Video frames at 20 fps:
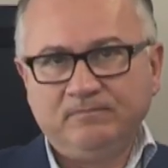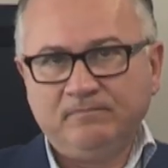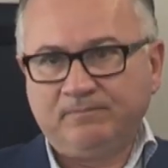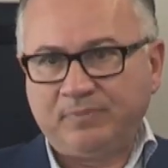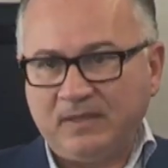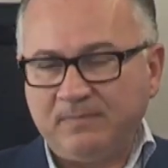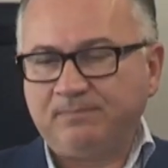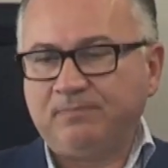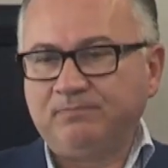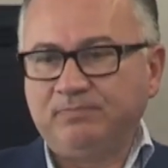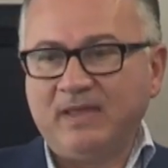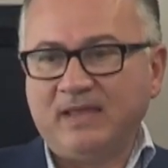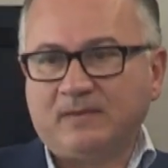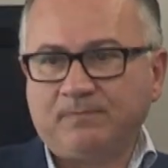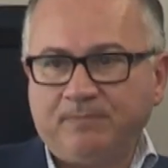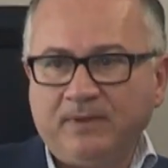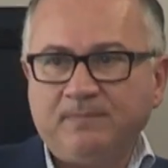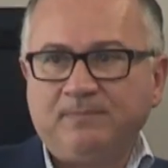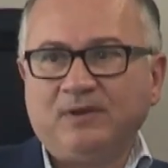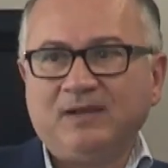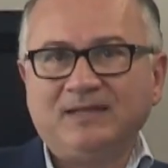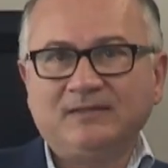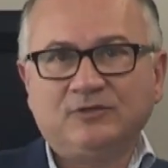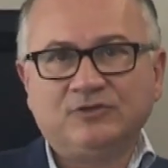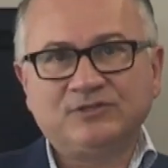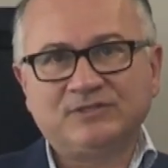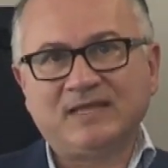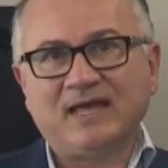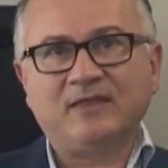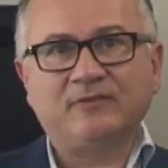make people
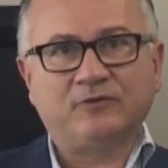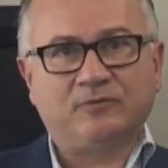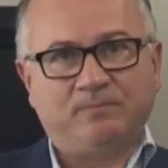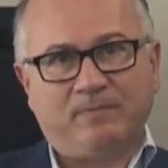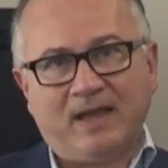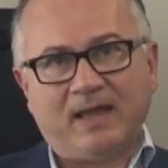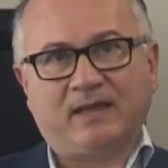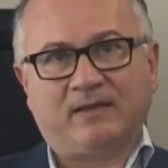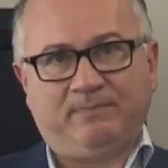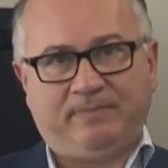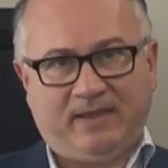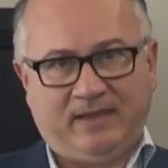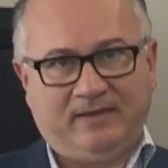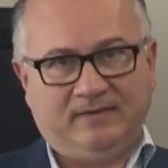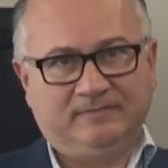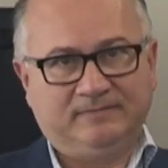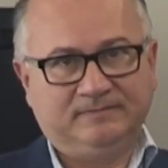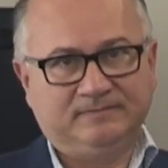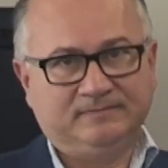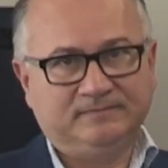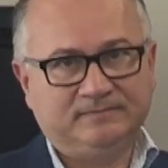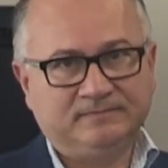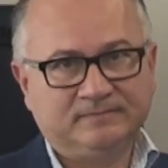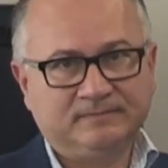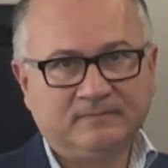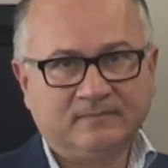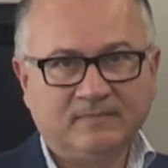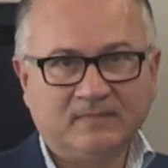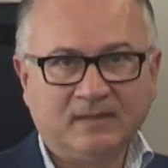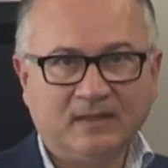understand their back pain.
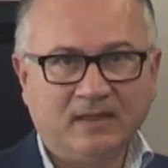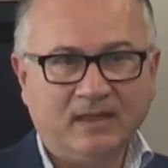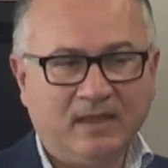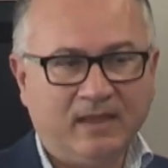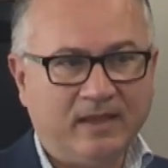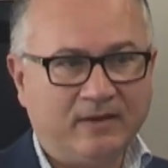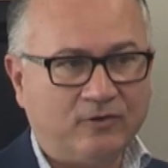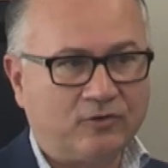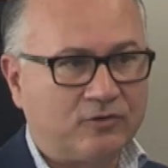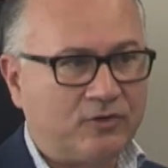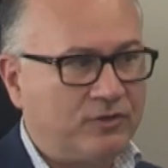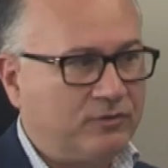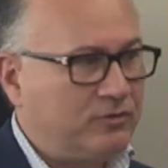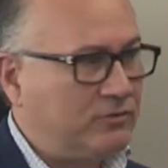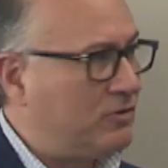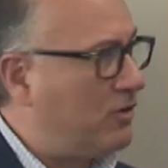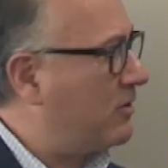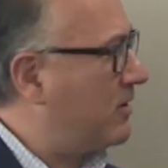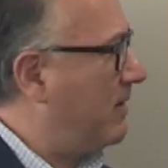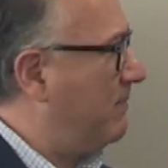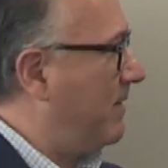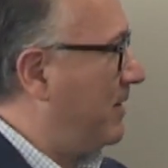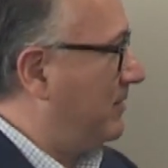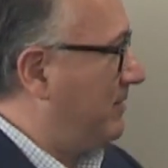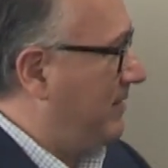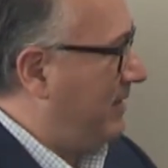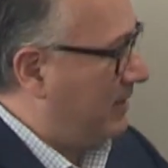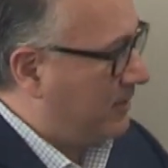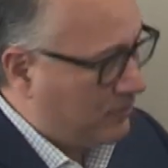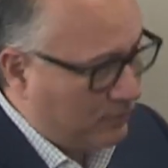And we're going to talk
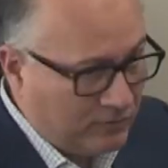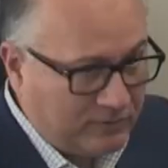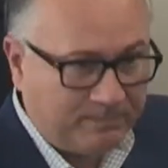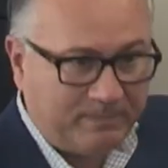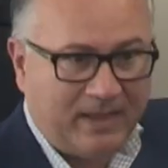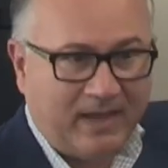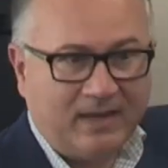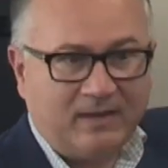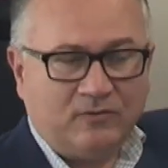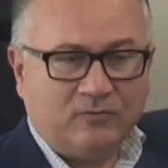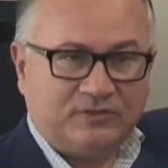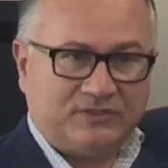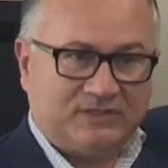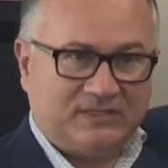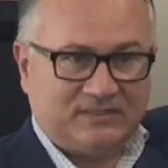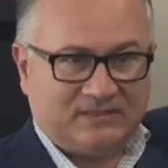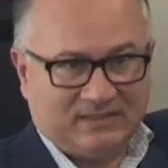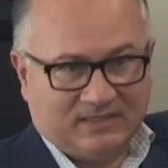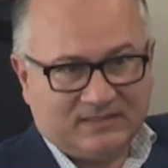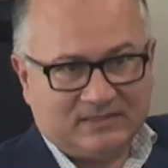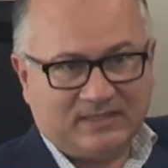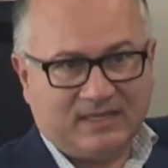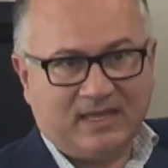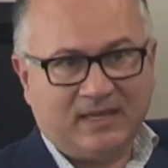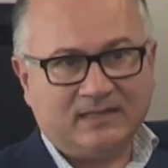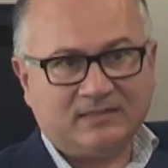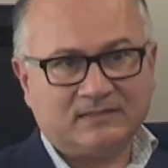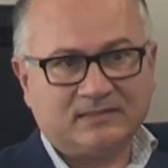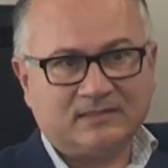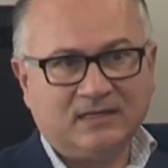about the acute pain, which is this
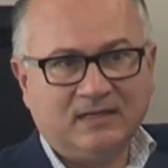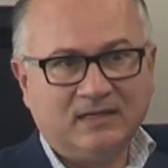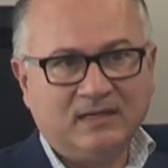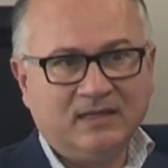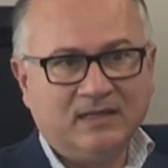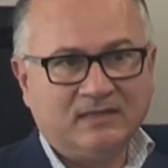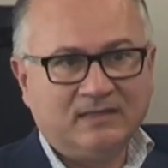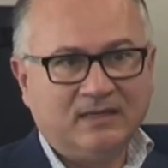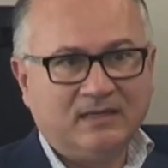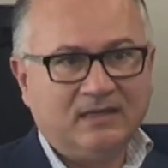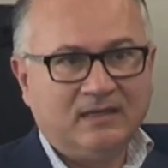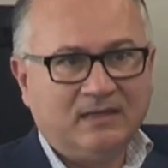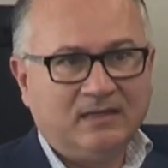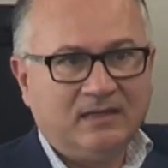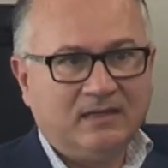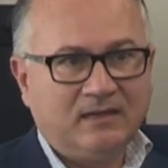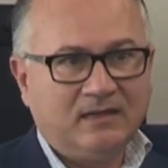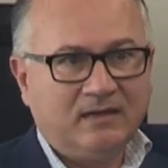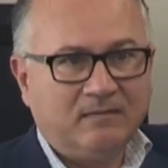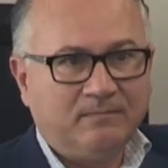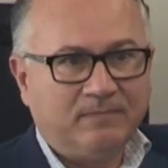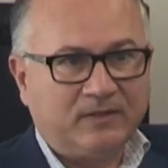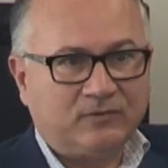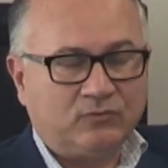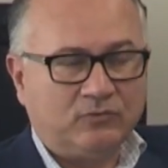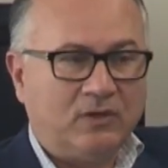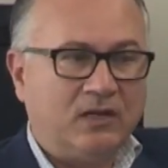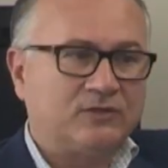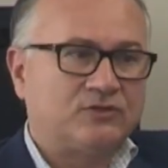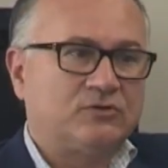case, but
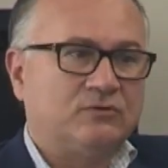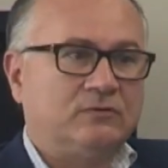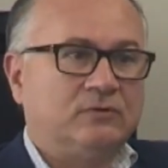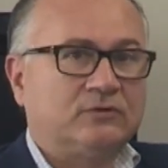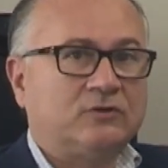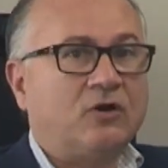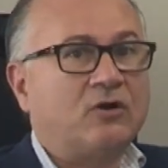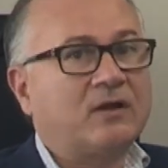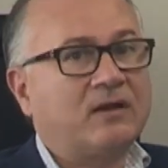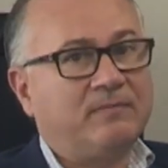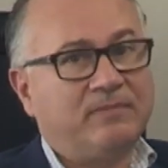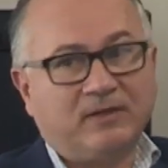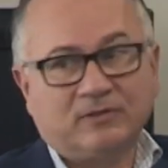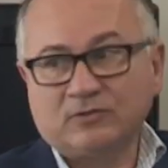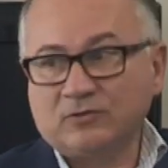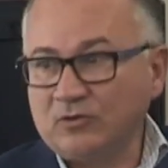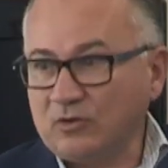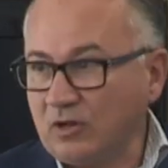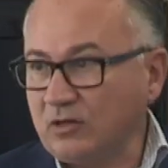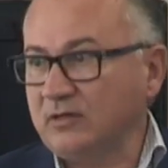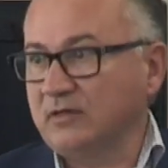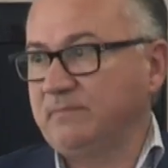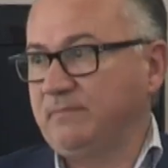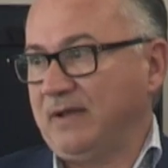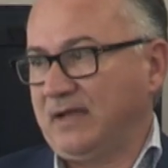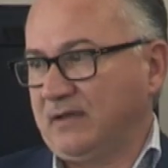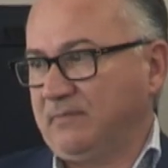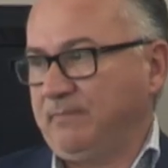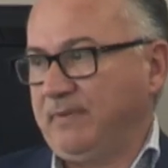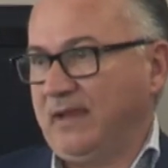we also will talk about chronic
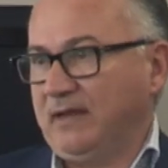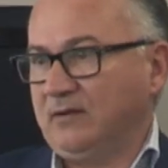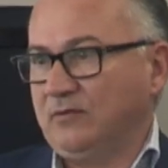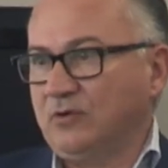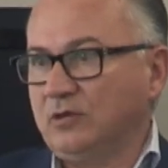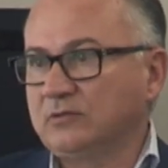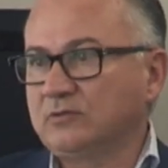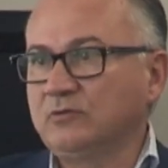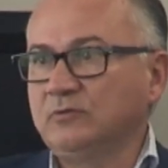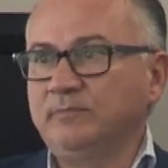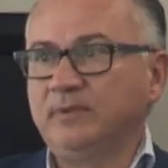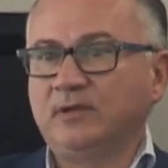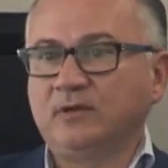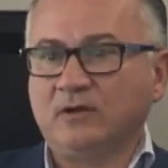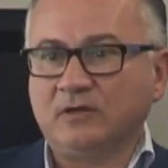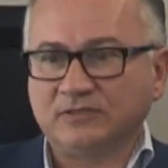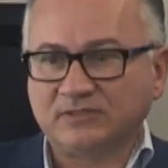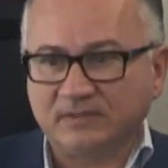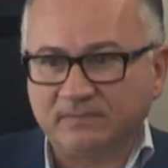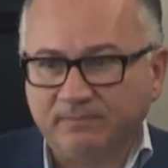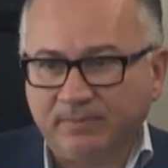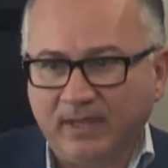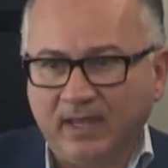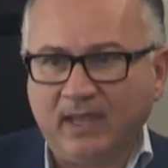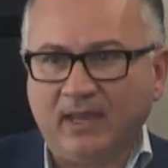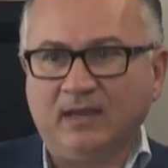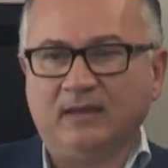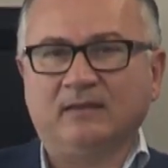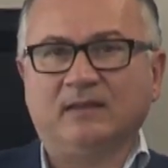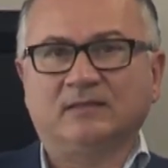back pain. What could be causing
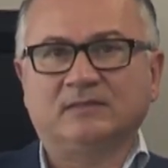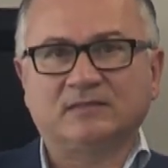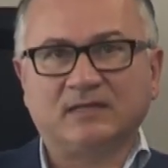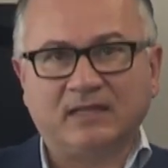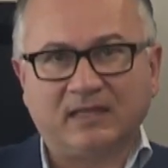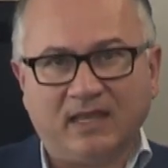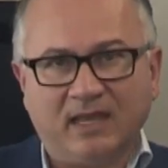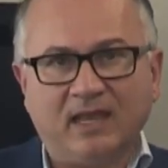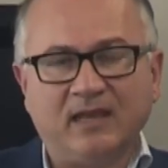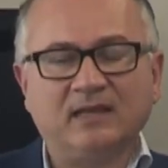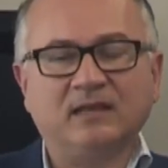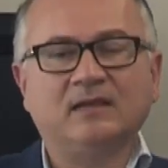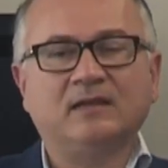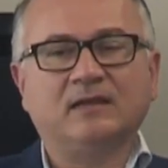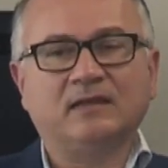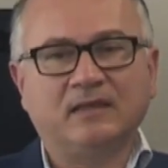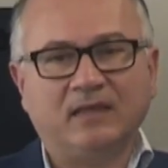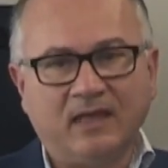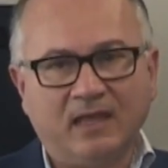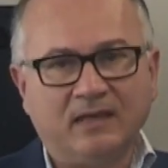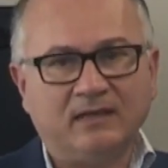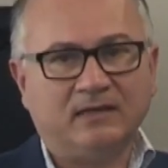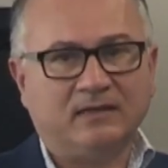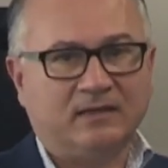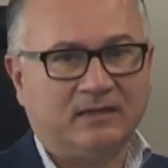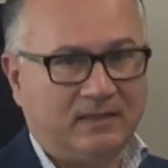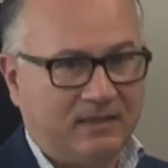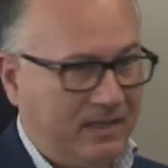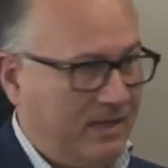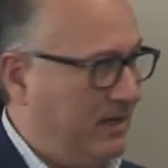pain that's again and again and
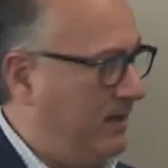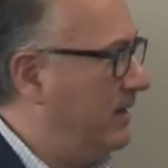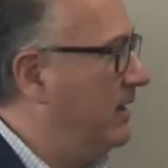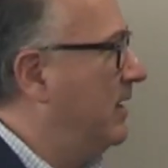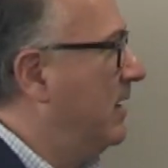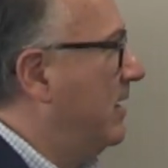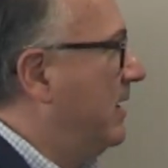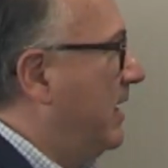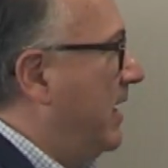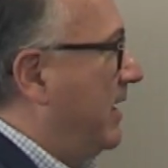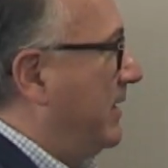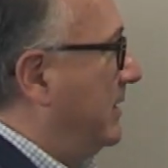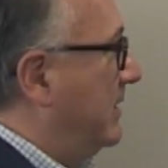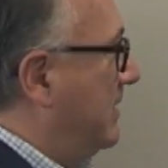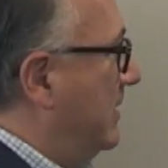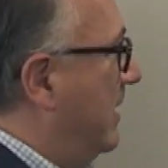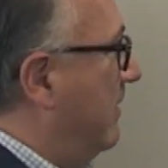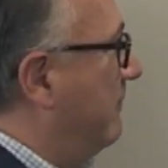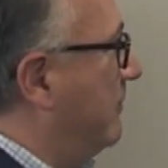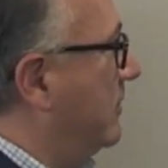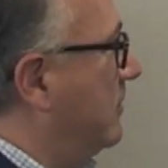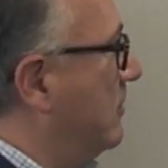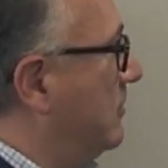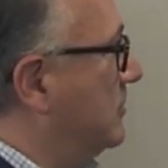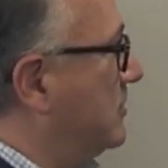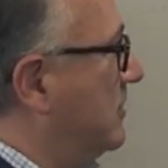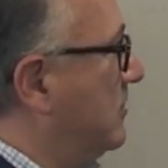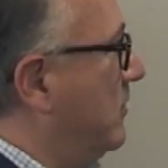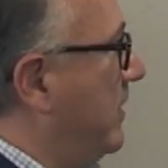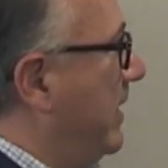again, and it never
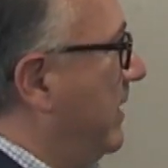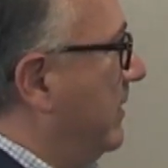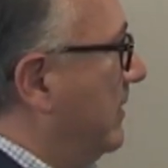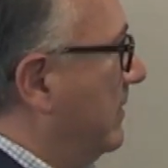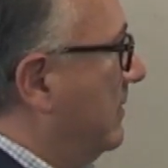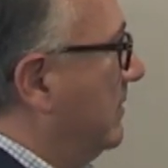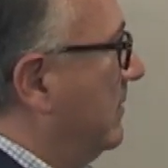goes away.